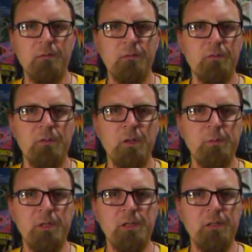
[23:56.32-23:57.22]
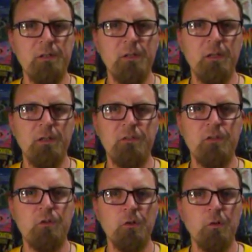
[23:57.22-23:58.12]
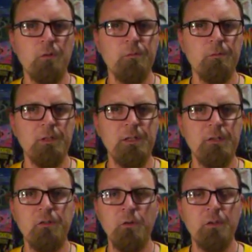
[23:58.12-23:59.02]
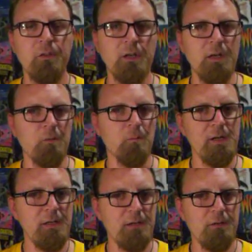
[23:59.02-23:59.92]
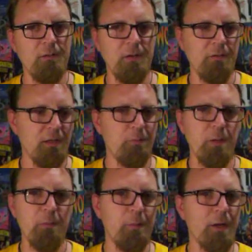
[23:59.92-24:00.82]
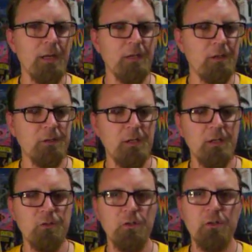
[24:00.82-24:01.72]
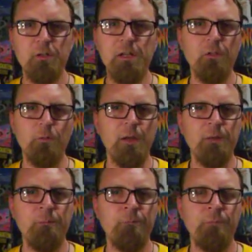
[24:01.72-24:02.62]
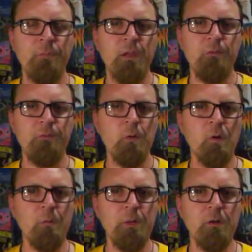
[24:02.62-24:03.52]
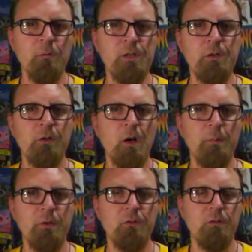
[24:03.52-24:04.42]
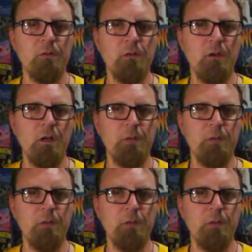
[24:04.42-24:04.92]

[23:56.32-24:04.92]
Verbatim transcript: send me a digital link to it that I can read it and then maybe back it on Kickstarter. Either way, if you want me to read your comics on